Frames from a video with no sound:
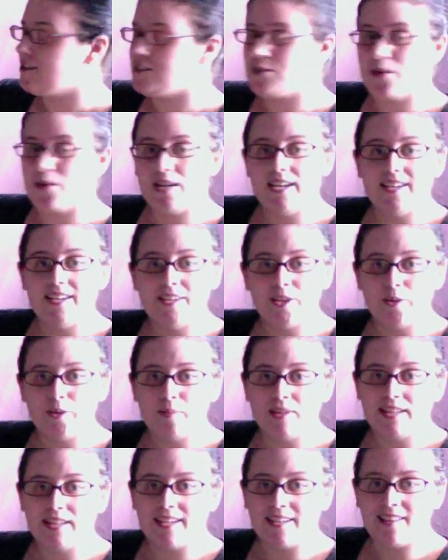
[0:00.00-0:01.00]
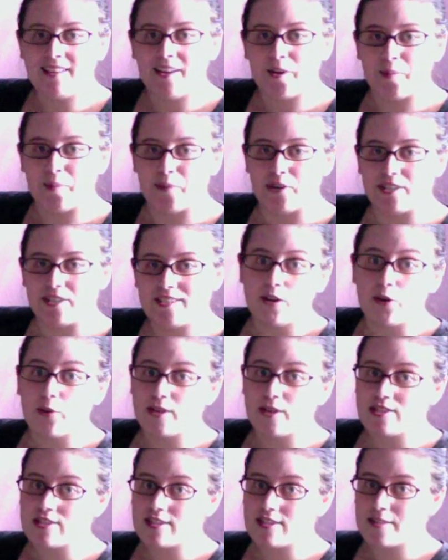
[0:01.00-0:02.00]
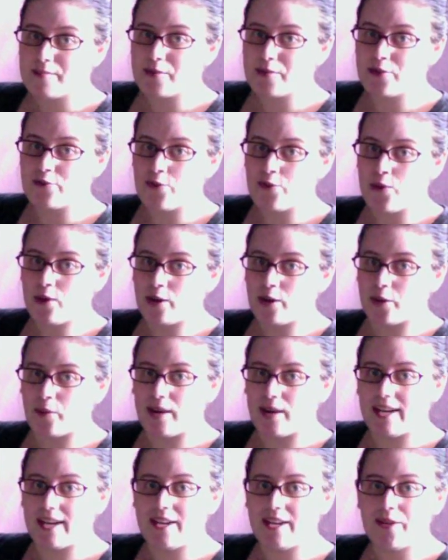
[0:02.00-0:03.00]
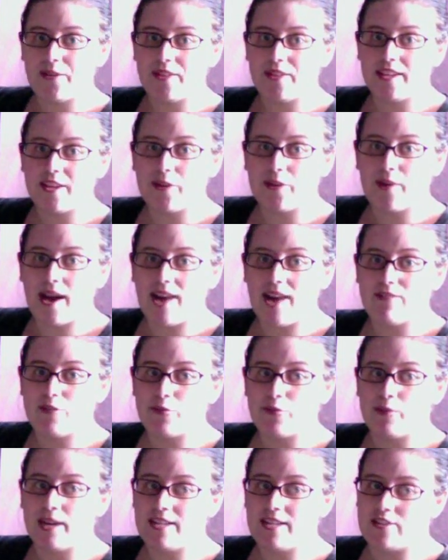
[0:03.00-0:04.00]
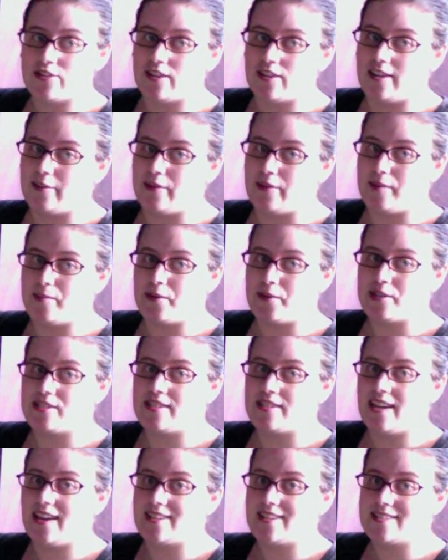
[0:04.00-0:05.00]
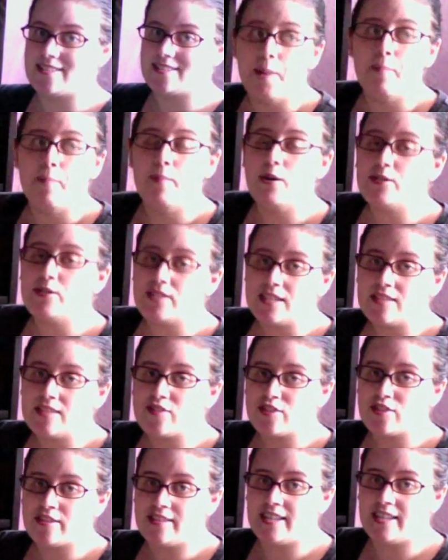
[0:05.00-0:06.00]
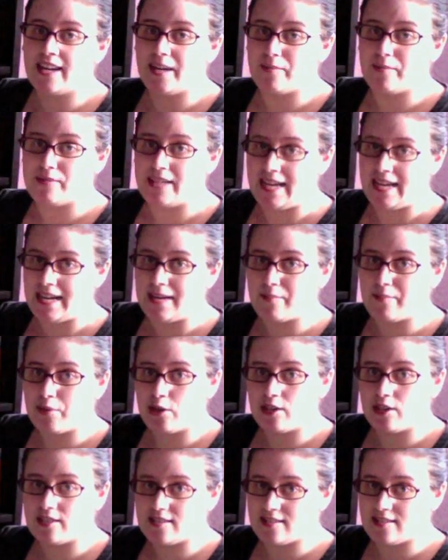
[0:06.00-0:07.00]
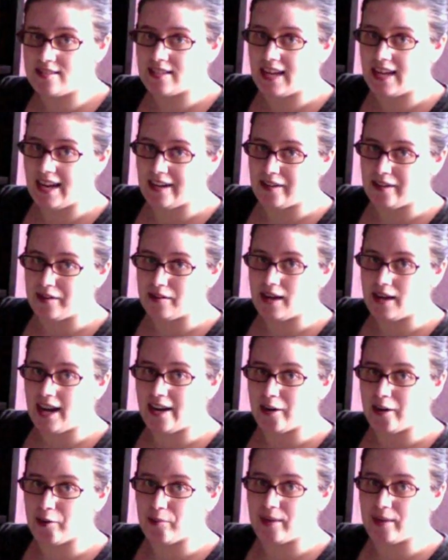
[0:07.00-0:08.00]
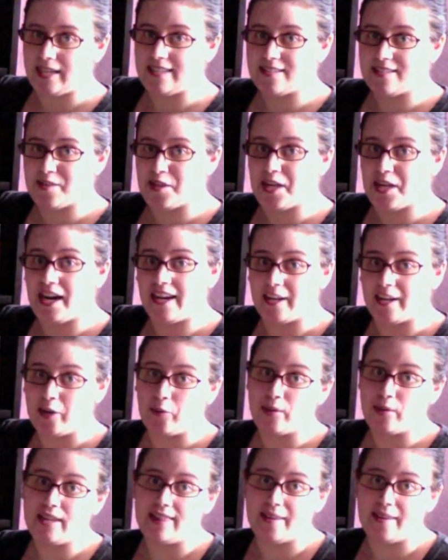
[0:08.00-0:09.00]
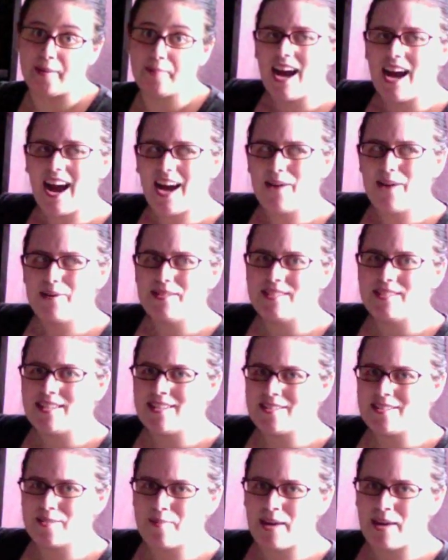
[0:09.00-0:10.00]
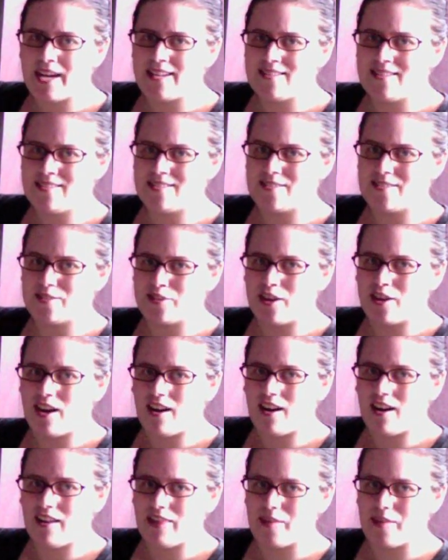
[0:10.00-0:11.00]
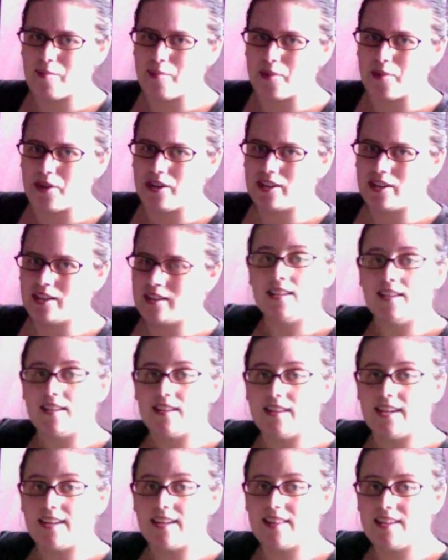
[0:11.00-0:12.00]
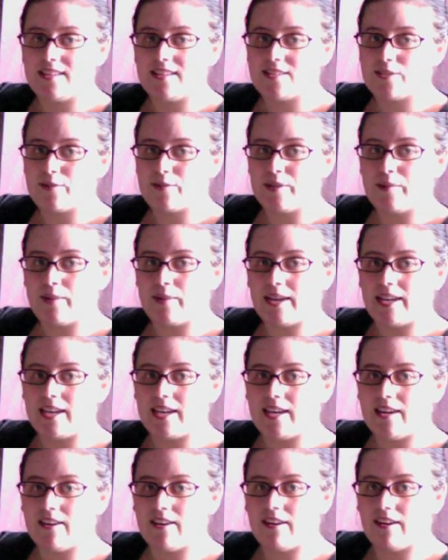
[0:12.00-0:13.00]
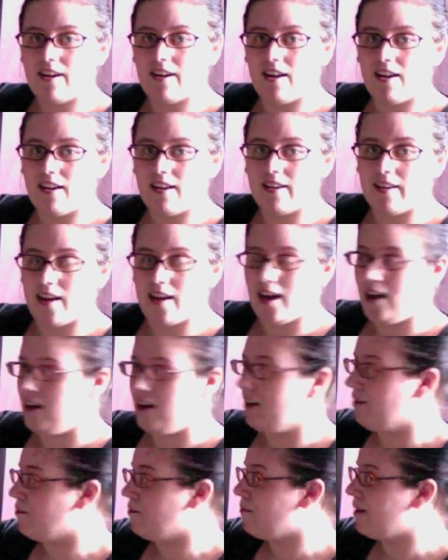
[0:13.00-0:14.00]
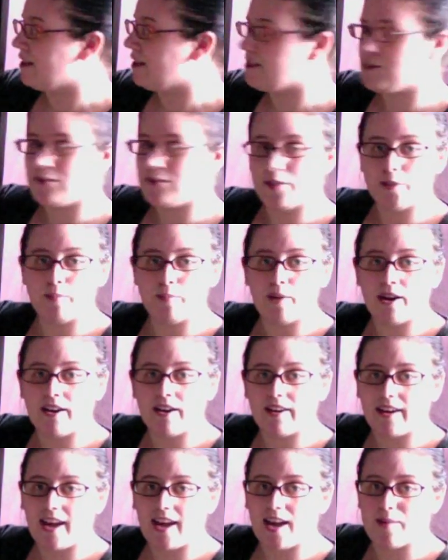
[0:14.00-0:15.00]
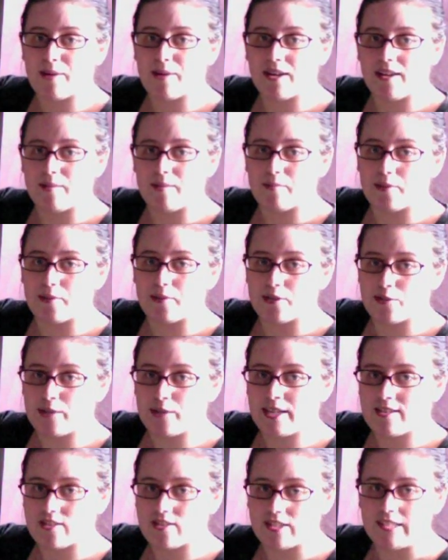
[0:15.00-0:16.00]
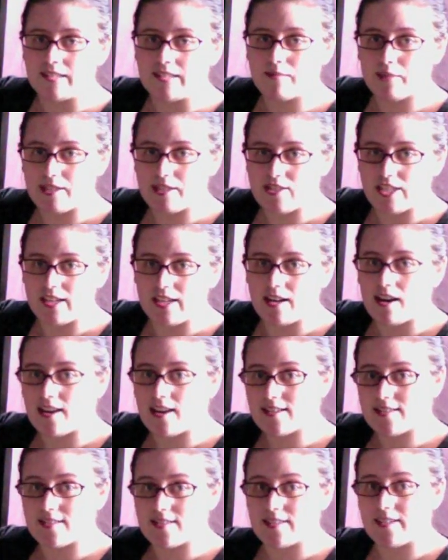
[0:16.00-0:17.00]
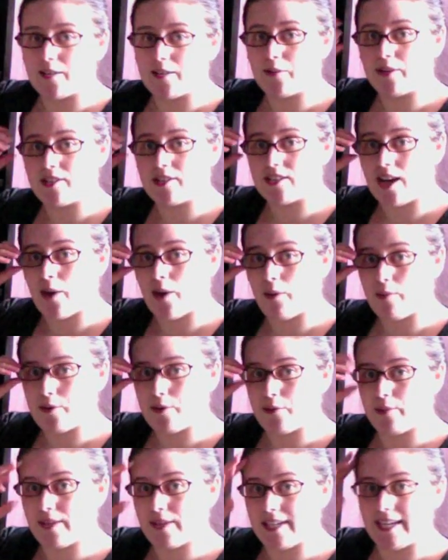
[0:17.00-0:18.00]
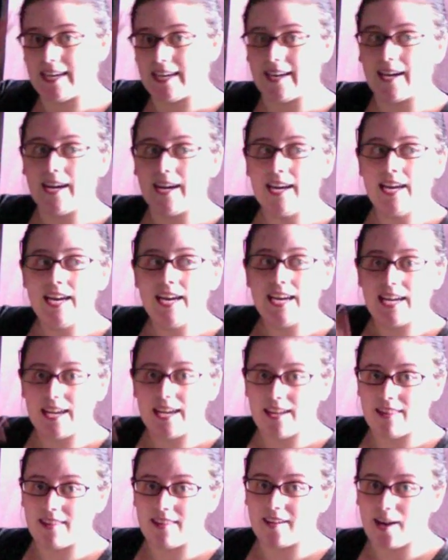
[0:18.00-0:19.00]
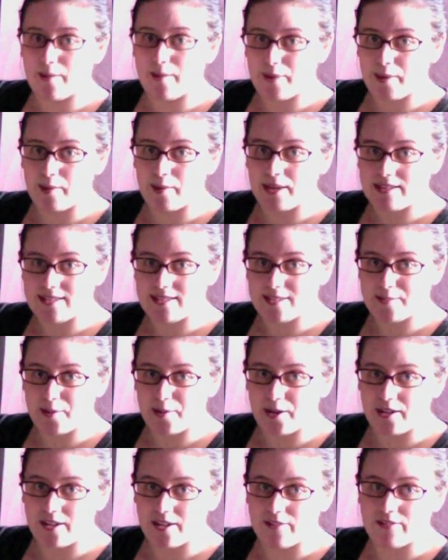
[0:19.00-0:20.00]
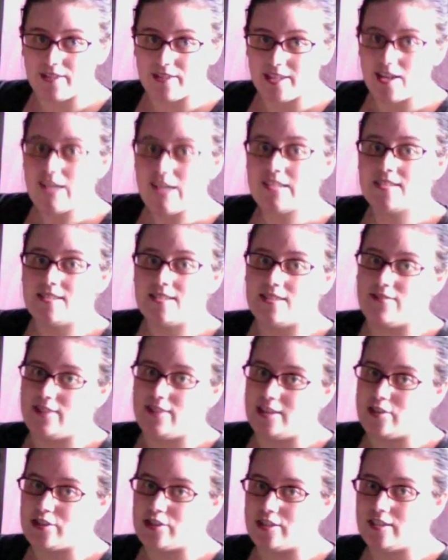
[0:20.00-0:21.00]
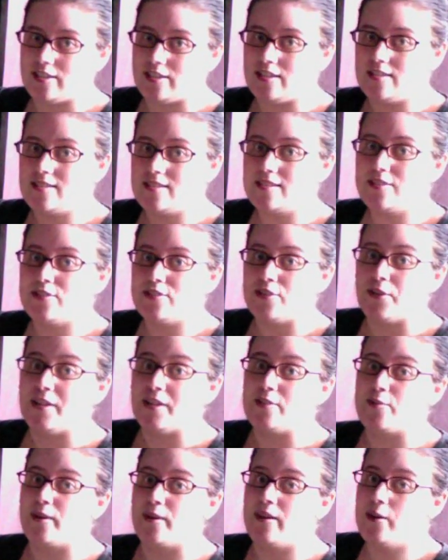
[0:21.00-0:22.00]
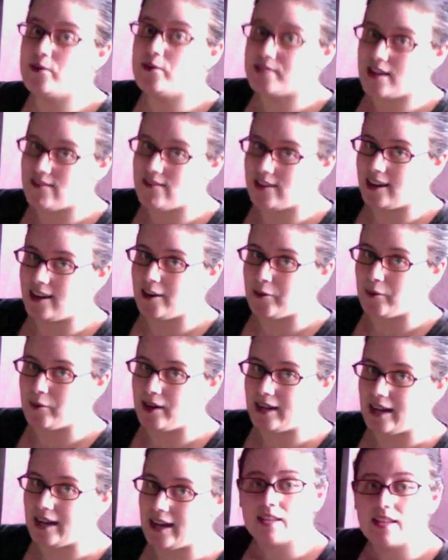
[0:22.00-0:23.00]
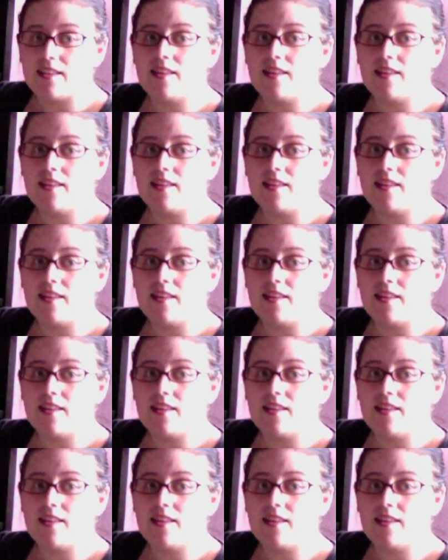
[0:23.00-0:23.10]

So I accumulate a lot of books. Question number four, why do you think you haven't read your unread books yet? Mostly it's just that I obtain books at a higher rate than I can read them. I would say it depends on the book. Like these three right here are uh, Mansfield Park, Emma, and Persuasion by Jane Austen, which I will be reading in the coming months as part of the Austen Adventures, so that's why those haven't gotten read yet.